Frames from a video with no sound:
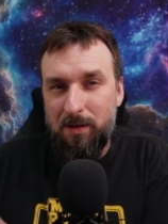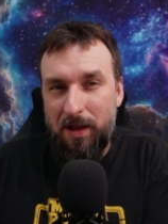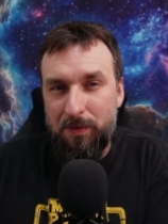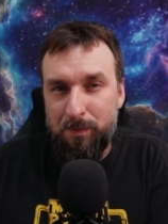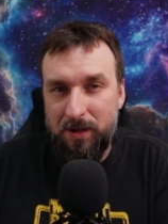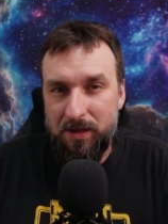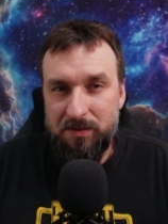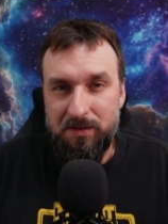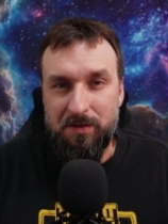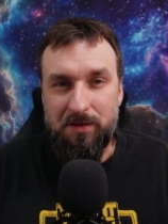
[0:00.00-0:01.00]
at the
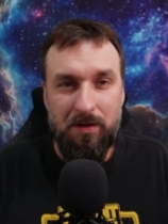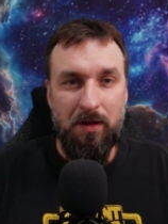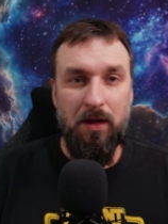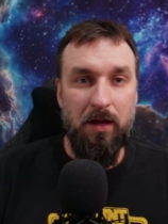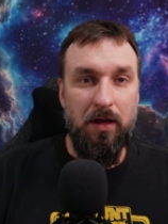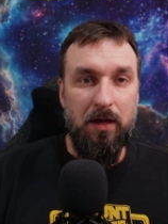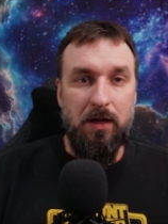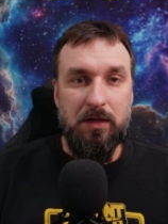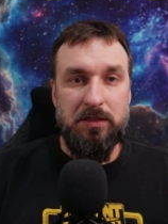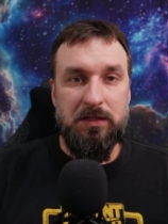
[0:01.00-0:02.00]
biggest.
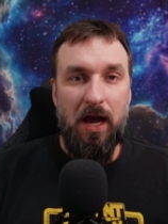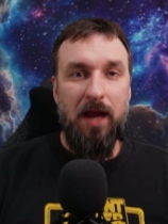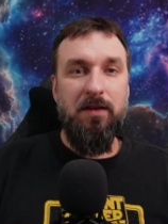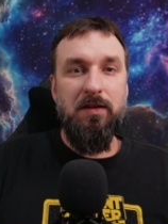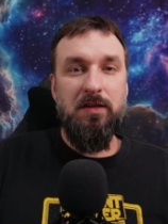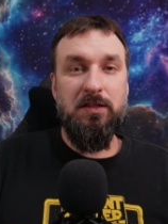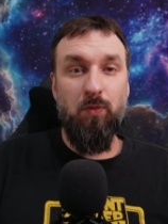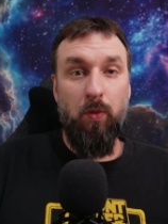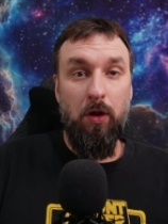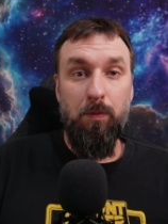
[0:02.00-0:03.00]
Scientists
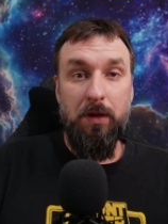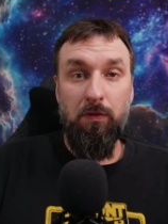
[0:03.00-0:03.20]
will be